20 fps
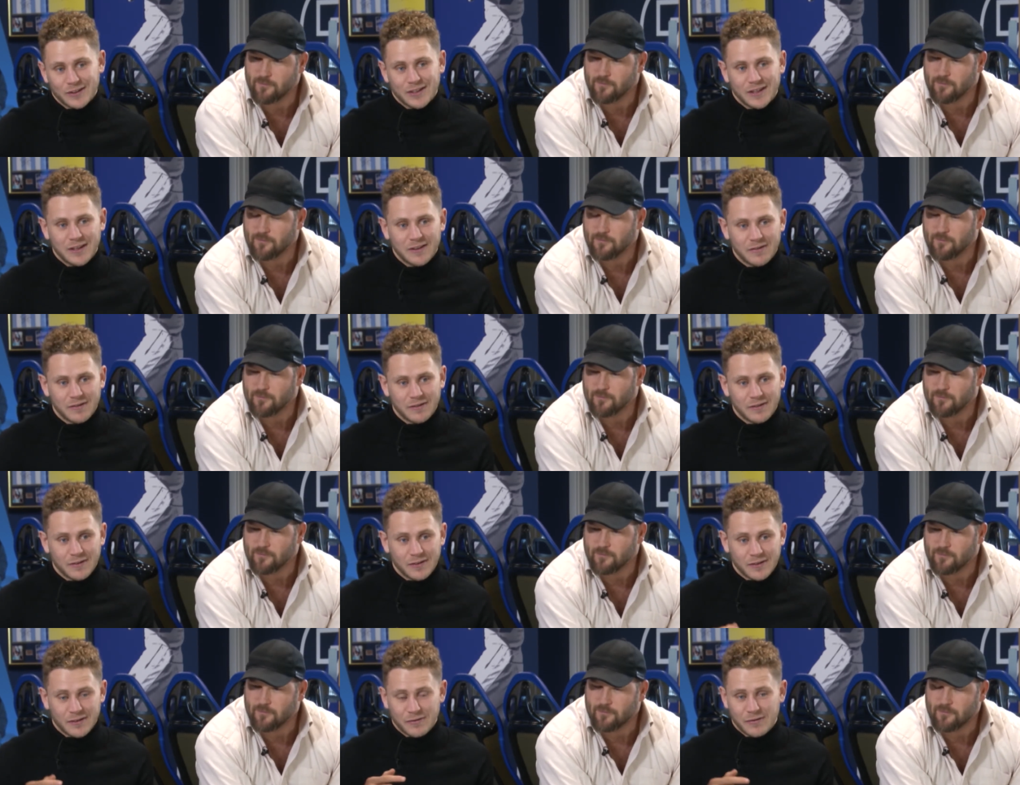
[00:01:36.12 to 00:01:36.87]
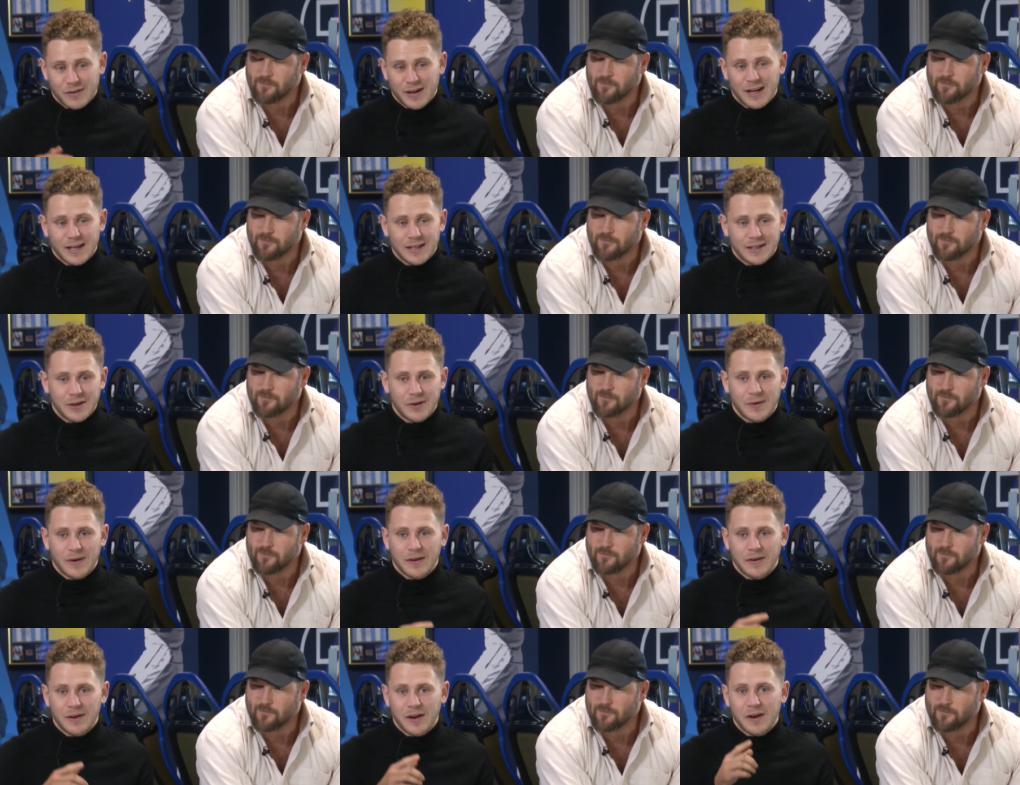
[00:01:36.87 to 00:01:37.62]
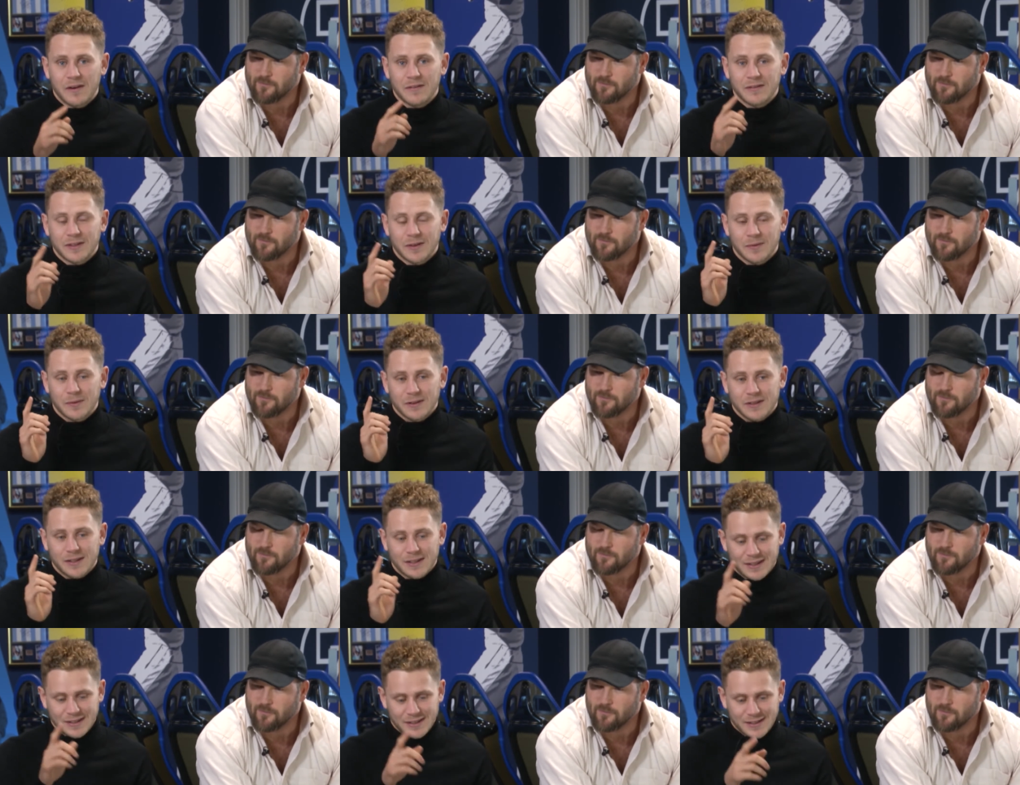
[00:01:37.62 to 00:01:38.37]
Speaker 1: at the, the, ring. He knew how nervous I
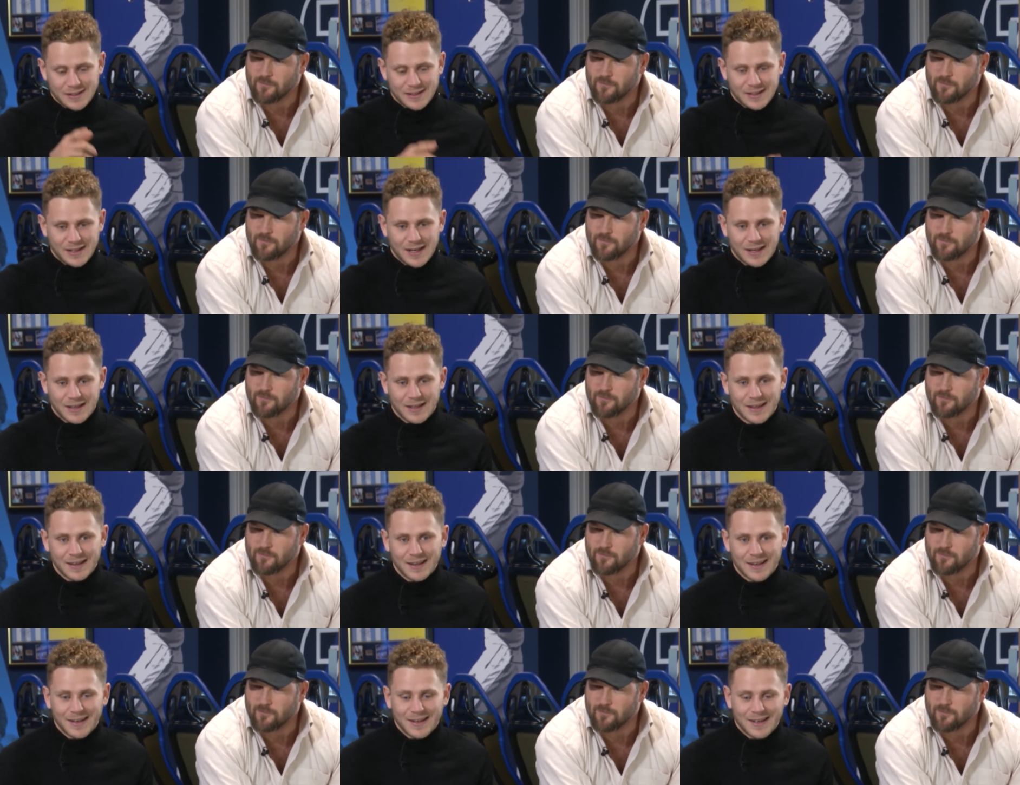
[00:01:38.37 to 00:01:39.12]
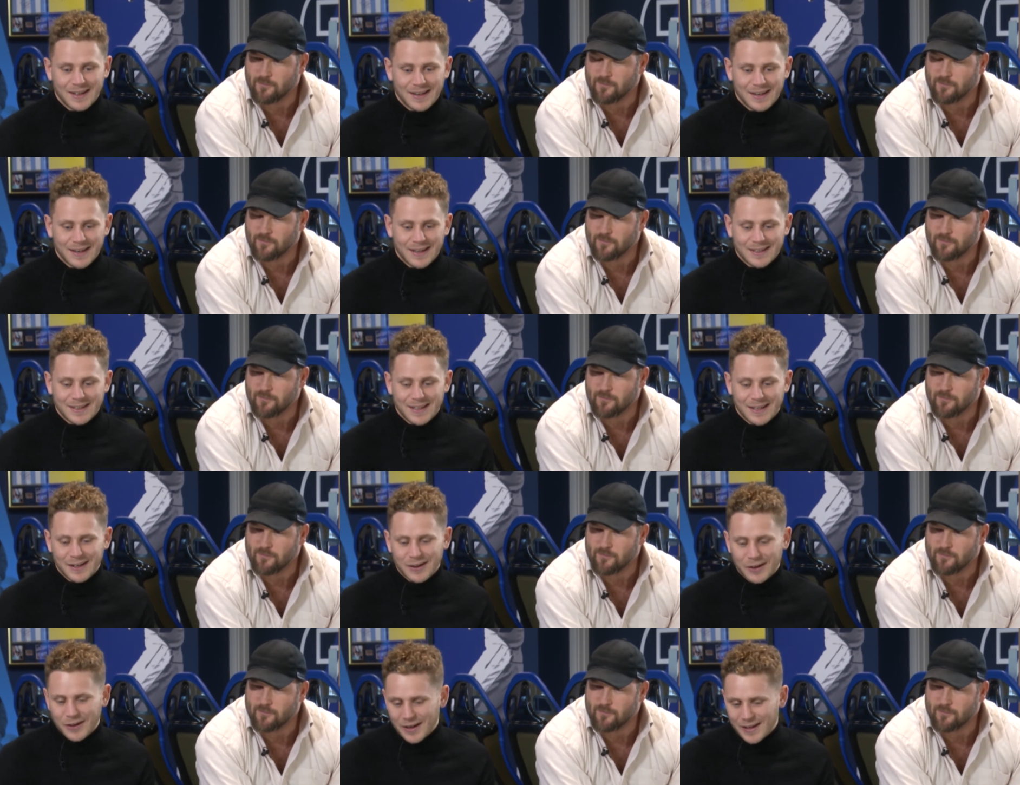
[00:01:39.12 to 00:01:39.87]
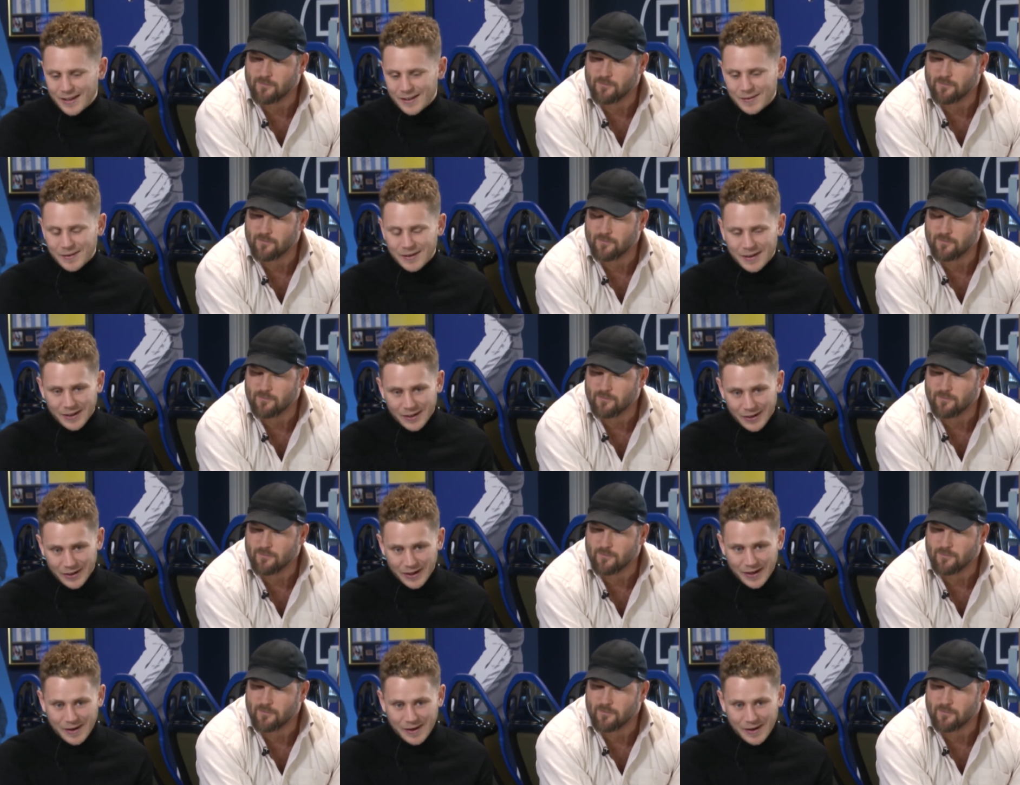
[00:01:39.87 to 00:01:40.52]
was, and he just said, he said, look at his look at